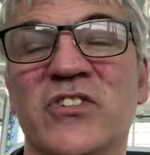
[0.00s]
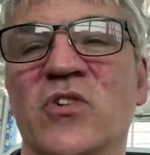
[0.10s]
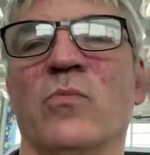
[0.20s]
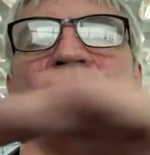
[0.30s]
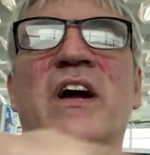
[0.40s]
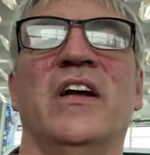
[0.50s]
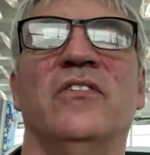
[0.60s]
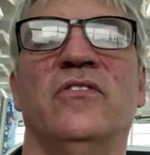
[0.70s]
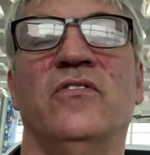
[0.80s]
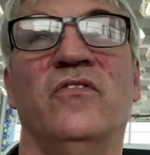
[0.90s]
store
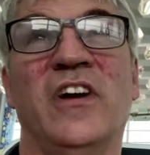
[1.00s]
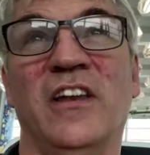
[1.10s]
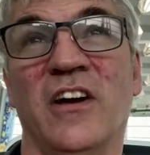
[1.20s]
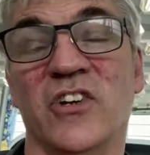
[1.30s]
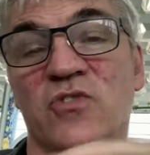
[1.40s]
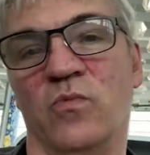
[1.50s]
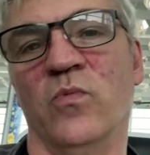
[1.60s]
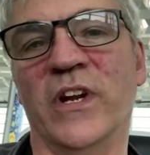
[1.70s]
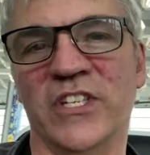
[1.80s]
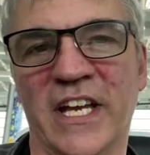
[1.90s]
brand, very large
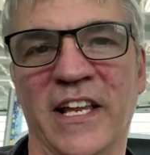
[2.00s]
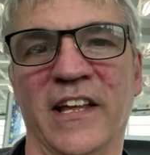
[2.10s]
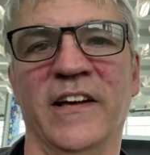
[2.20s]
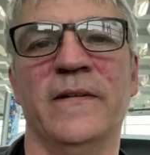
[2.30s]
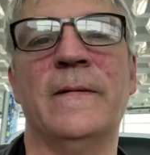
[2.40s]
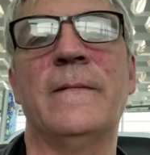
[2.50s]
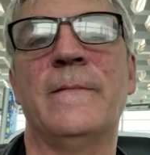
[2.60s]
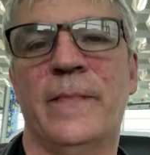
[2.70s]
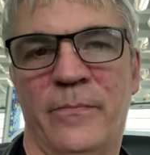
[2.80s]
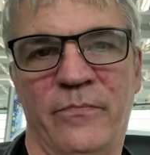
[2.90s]
retailer,
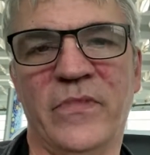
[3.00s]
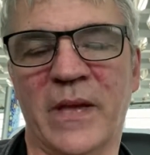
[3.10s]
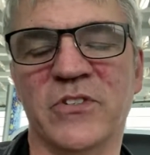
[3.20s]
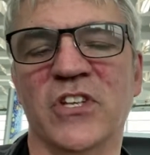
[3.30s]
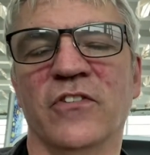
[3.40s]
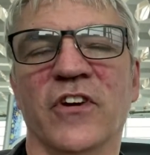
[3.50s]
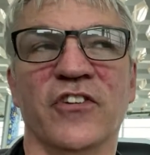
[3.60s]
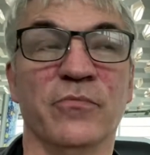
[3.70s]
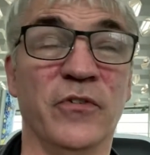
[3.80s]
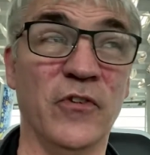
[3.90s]
names that you've heard
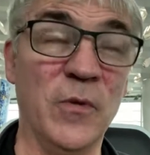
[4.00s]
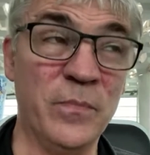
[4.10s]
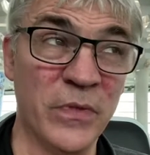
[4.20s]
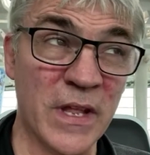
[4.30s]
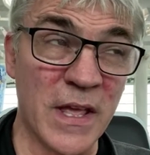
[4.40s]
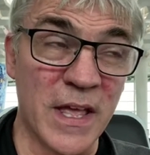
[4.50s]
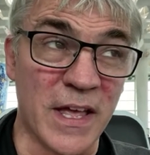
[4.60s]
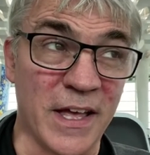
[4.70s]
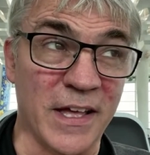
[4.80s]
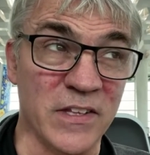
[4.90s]
of before.
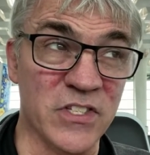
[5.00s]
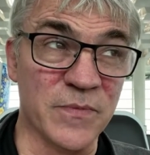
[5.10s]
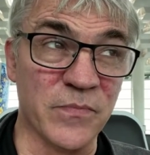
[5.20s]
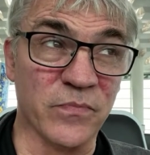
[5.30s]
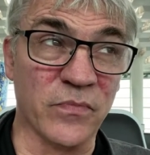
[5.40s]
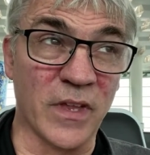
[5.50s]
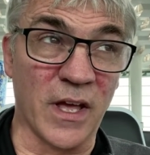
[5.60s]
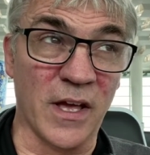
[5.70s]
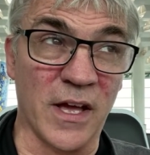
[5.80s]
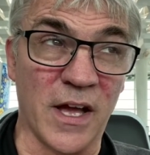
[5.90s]
And
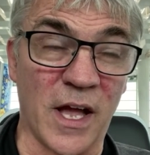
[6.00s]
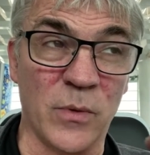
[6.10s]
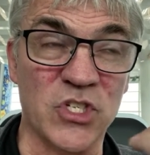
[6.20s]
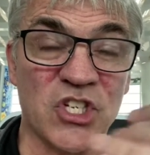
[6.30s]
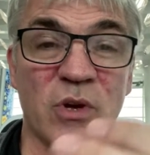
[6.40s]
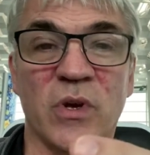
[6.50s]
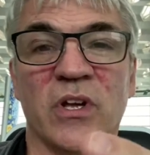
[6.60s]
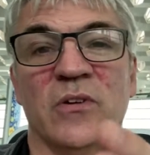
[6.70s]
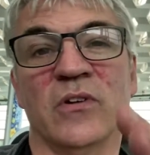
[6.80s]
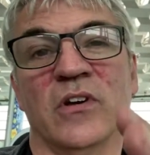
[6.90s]
I was
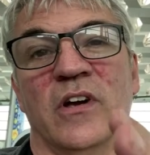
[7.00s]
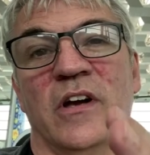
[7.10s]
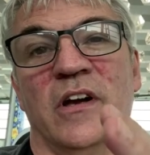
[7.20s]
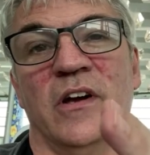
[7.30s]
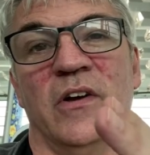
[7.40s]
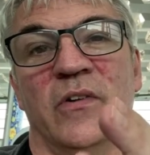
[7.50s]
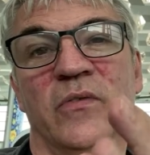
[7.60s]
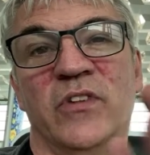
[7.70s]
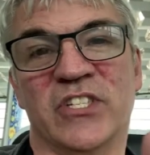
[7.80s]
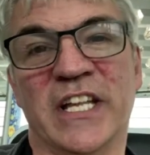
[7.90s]
showing
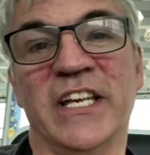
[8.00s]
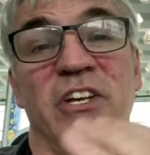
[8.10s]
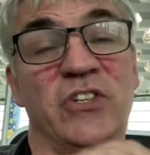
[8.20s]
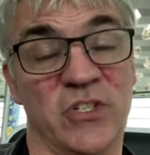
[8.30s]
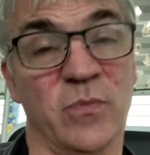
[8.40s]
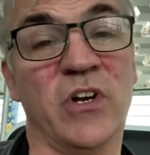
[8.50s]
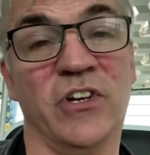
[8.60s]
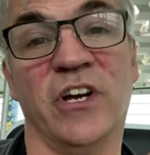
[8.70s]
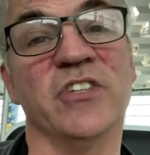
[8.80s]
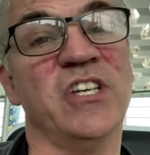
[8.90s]
this lady who doesn't work
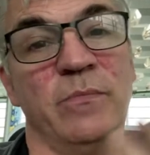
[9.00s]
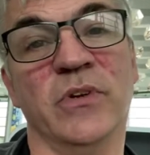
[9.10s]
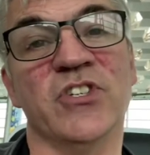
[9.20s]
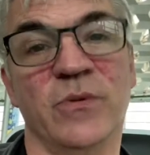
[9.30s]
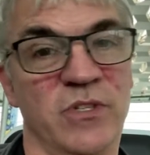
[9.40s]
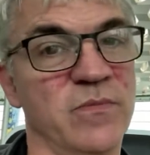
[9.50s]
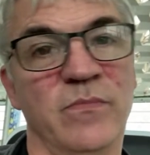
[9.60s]
on our team, but she